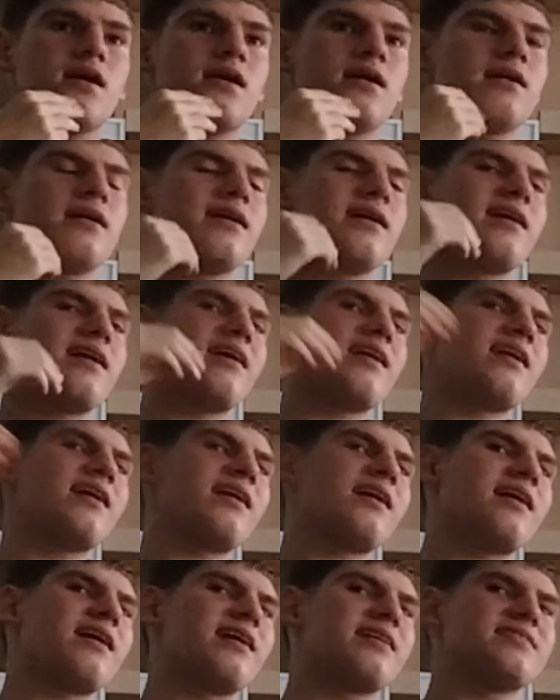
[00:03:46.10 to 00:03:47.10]

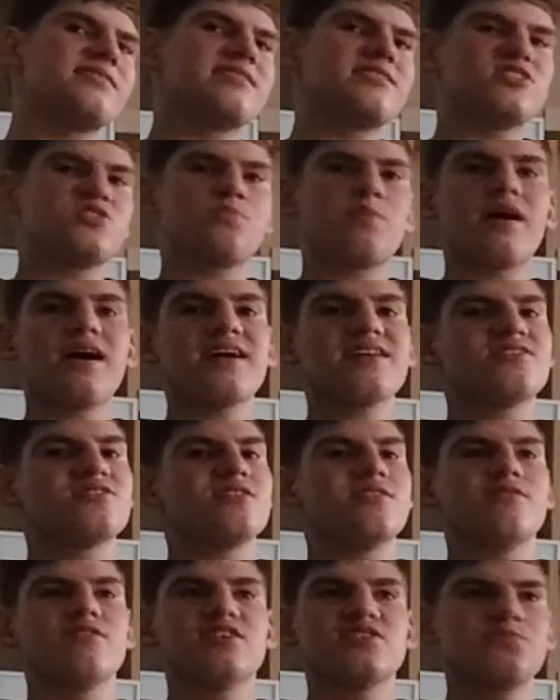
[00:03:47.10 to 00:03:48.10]
And it's
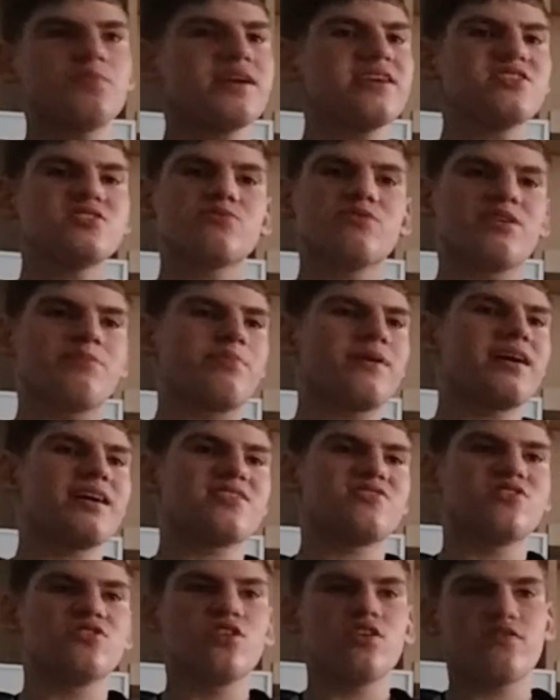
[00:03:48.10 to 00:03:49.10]
basically
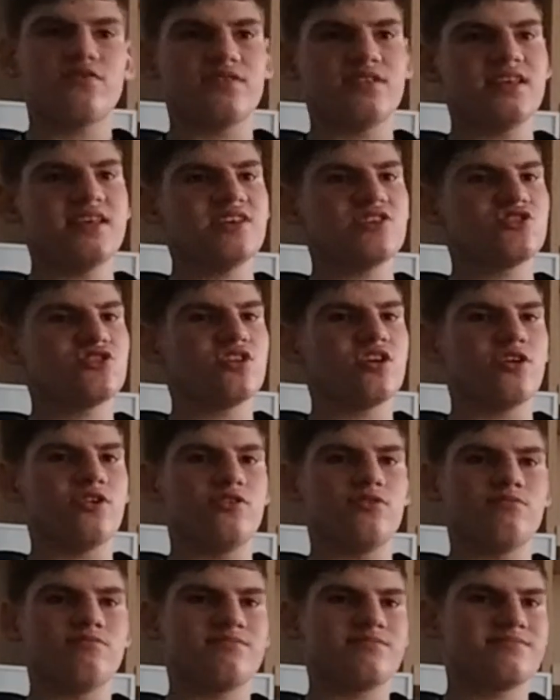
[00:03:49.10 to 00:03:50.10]
back to nothing each
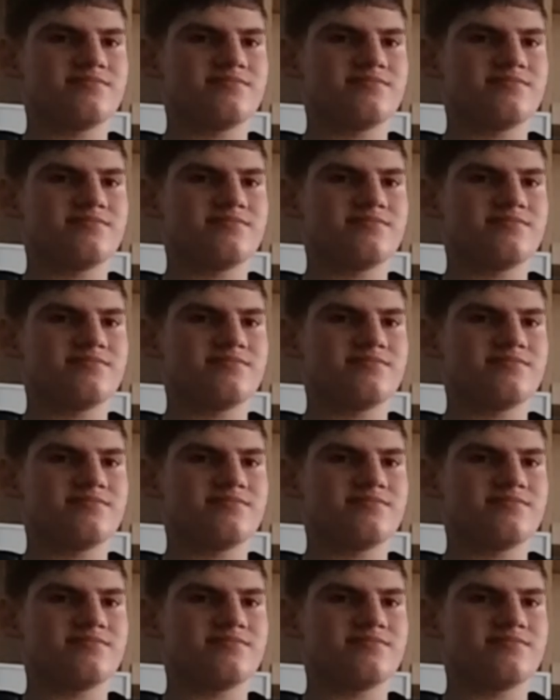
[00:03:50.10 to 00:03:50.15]
now.